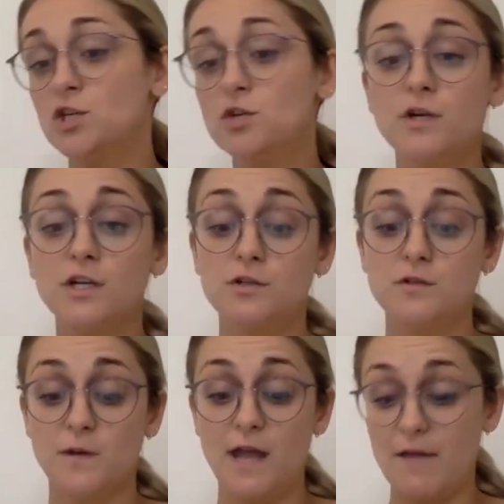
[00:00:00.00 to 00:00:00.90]
you can
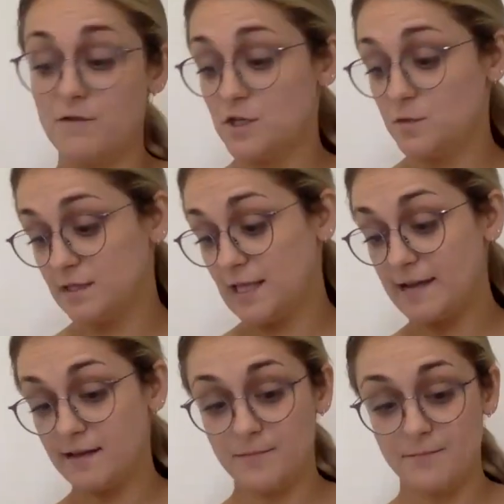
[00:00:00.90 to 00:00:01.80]
use whatever you would
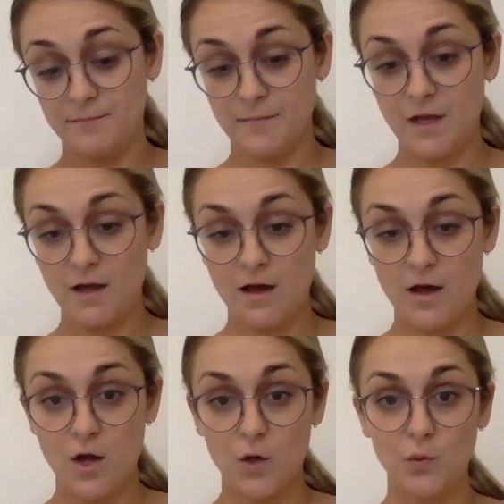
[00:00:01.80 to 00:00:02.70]
like.
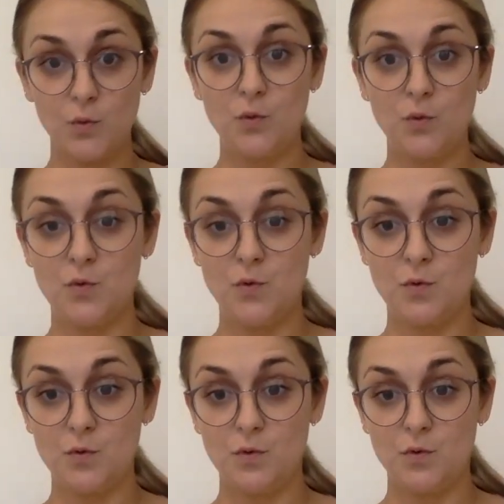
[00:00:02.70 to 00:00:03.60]
Ooh.